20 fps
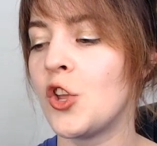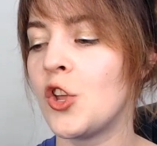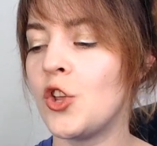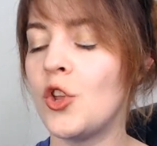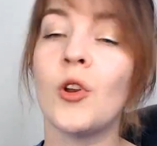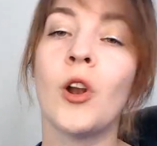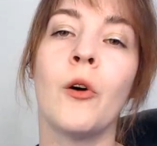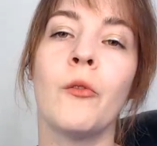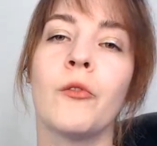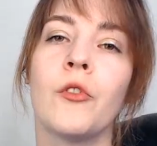
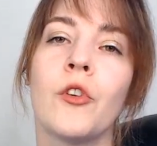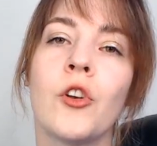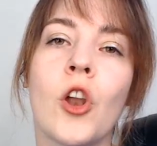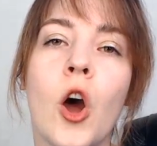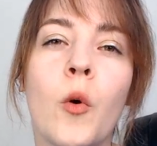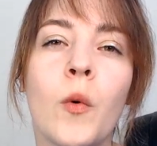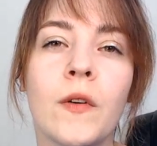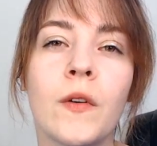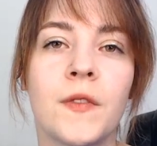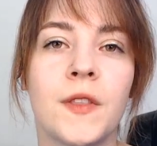you don't
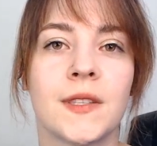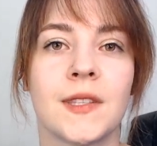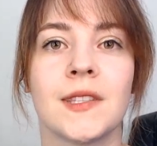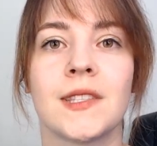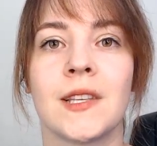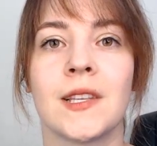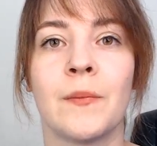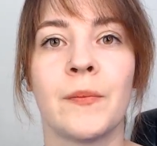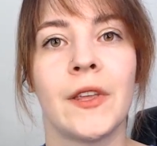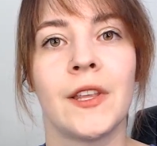know if this
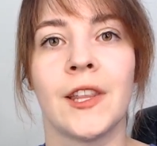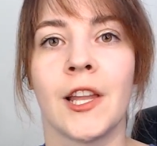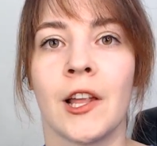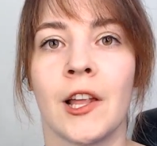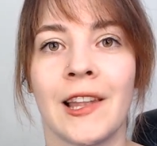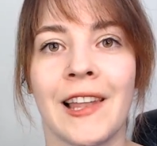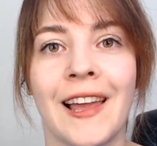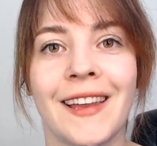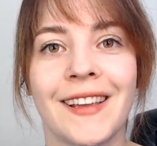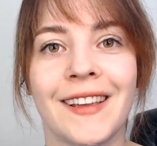is something
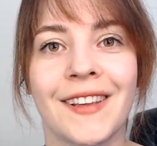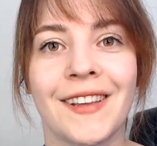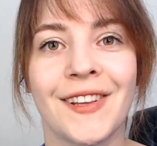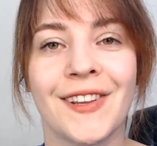they'll like,